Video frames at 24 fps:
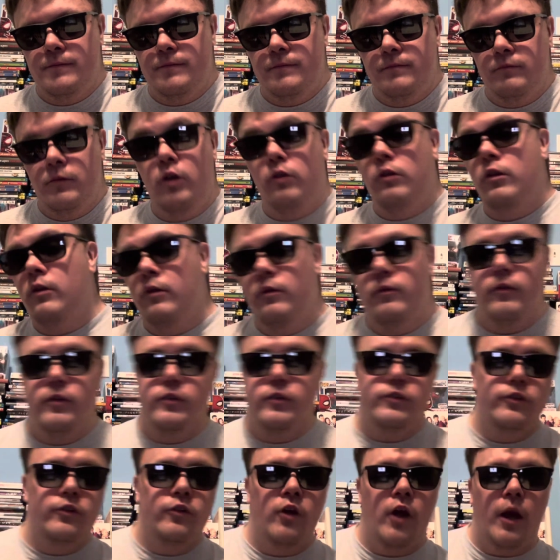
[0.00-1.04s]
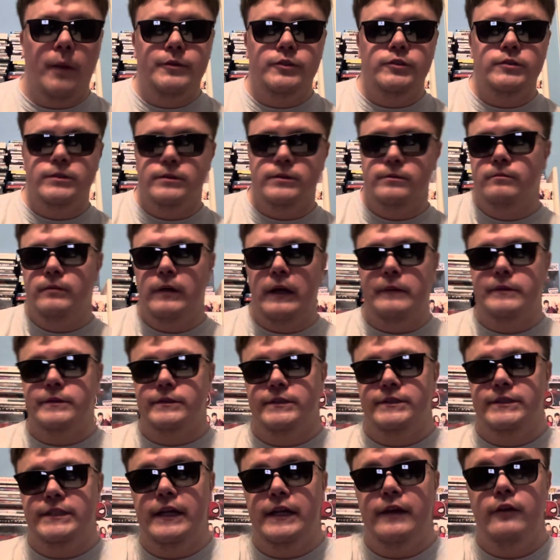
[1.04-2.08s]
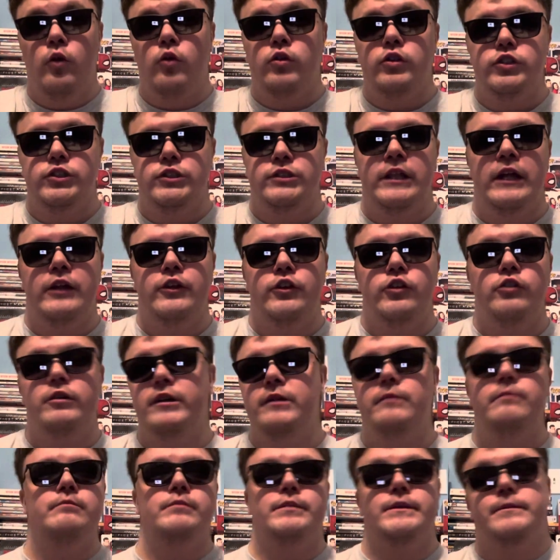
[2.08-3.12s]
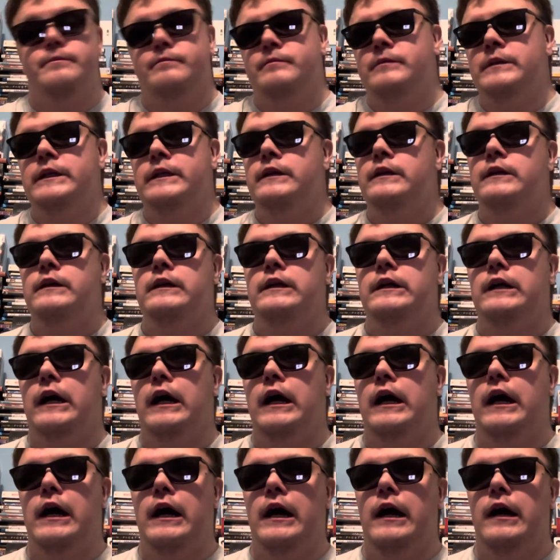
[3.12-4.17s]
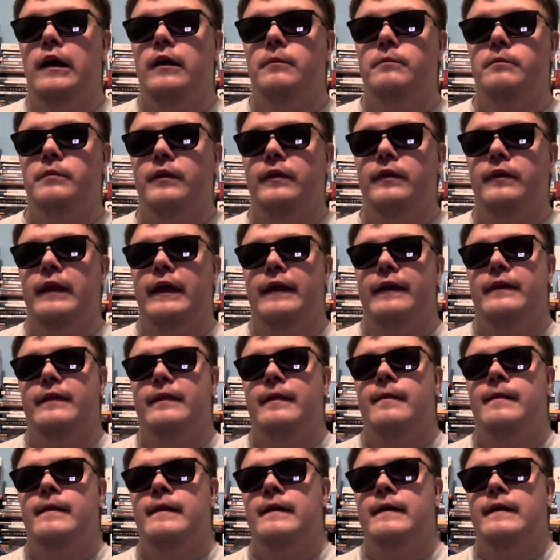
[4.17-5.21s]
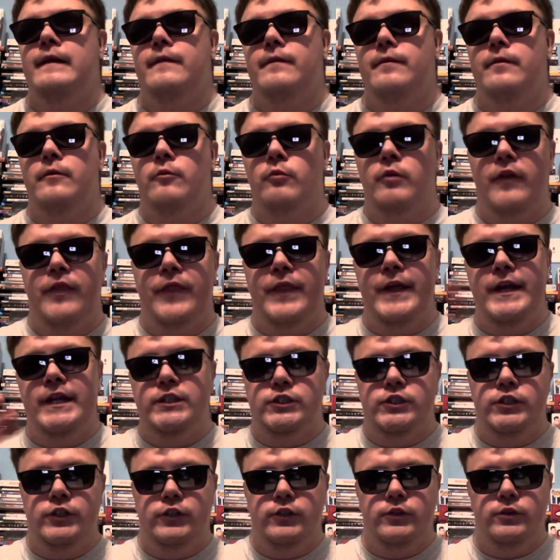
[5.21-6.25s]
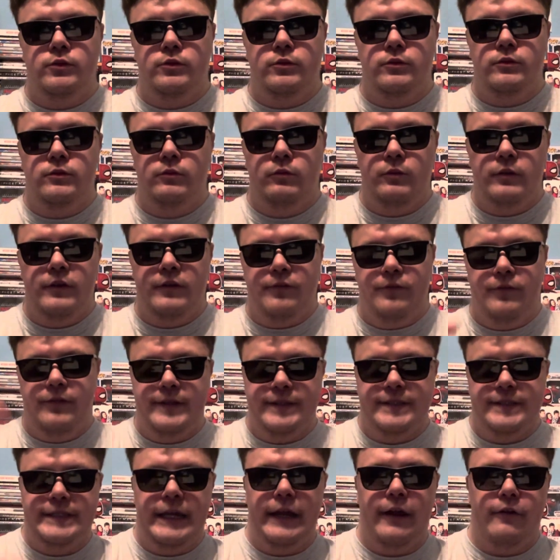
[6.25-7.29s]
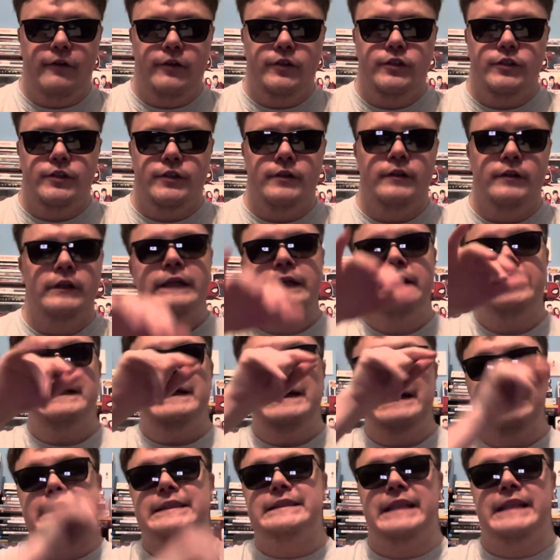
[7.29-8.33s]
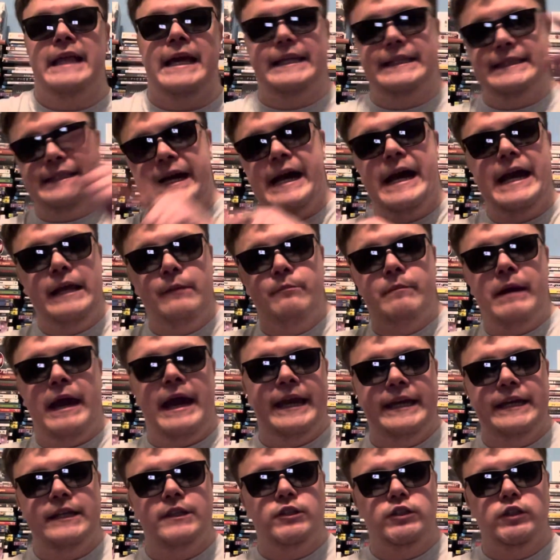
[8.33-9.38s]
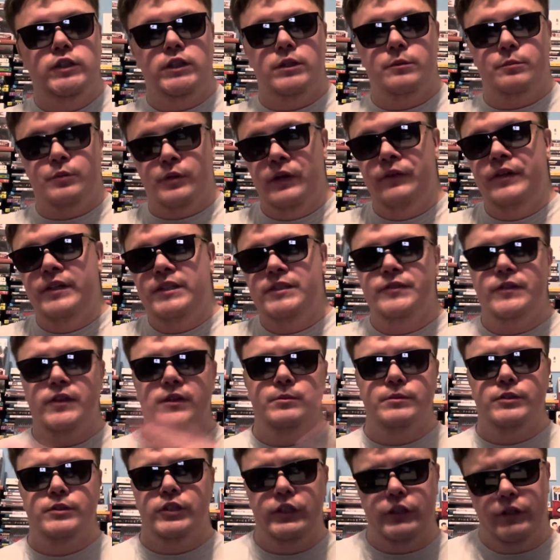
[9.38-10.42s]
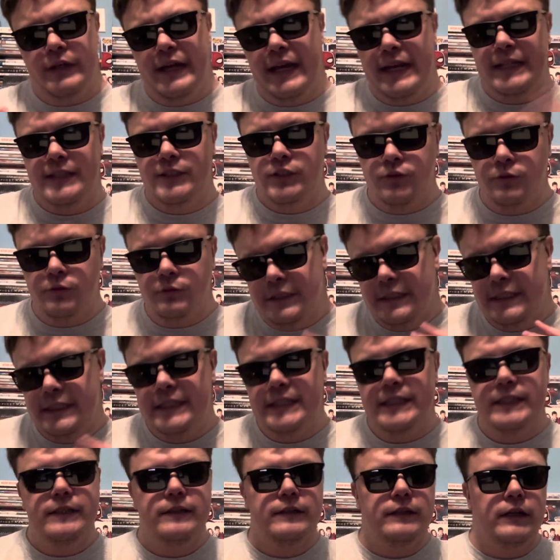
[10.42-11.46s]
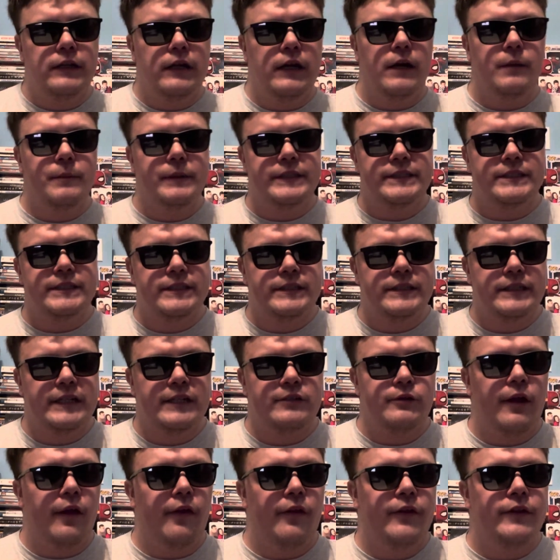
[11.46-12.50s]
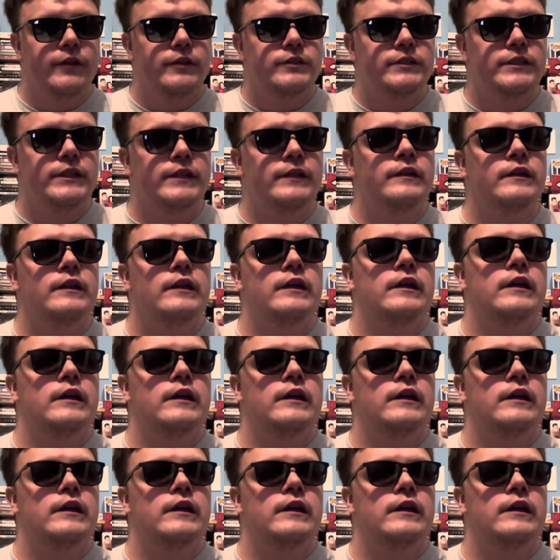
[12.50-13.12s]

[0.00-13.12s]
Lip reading: no, those are the two options. I was gonna say, or just not do it, but like what they do with this character is like tying back into the previous film, so you kind of do need it because it's rather interesting.